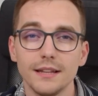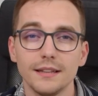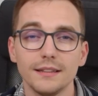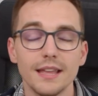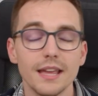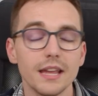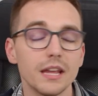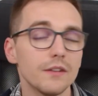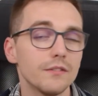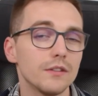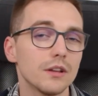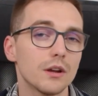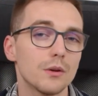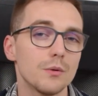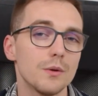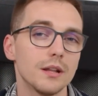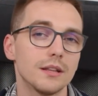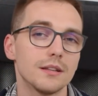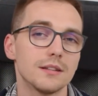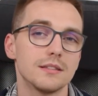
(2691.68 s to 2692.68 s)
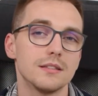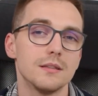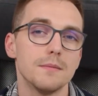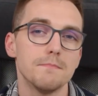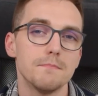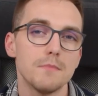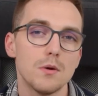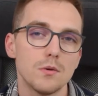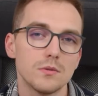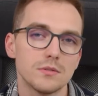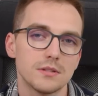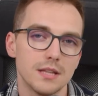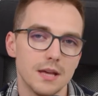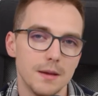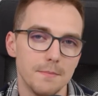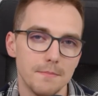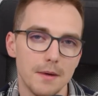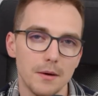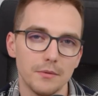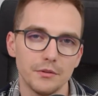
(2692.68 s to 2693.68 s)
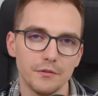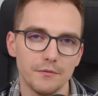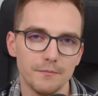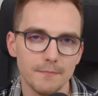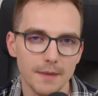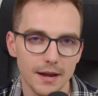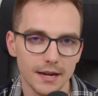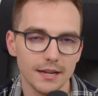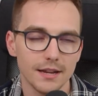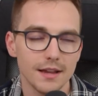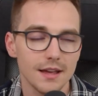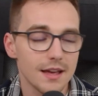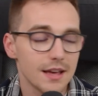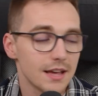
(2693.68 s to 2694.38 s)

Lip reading: they give the creators the most amount of money.